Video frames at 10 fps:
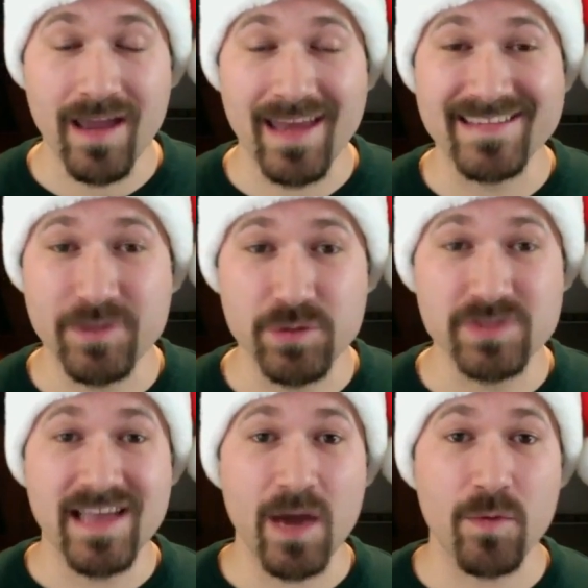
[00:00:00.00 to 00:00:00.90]
and it's
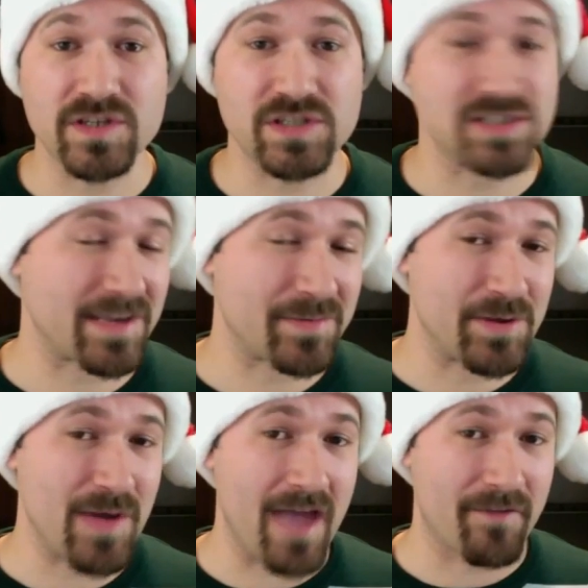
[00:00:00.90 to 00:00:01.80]
Tuesday, which just like we
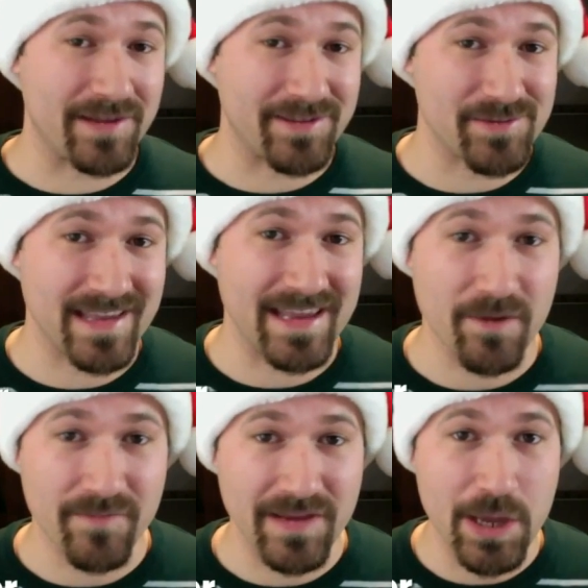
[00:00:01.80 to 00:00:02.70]
do every Tuesday
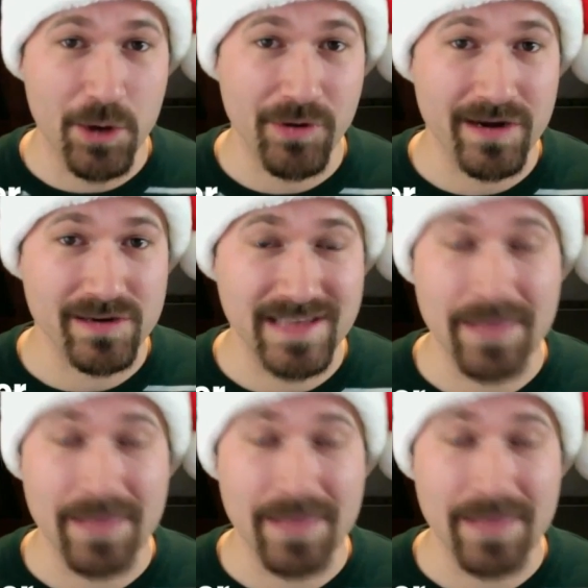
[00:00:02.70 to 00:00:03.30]
here at Video Creators,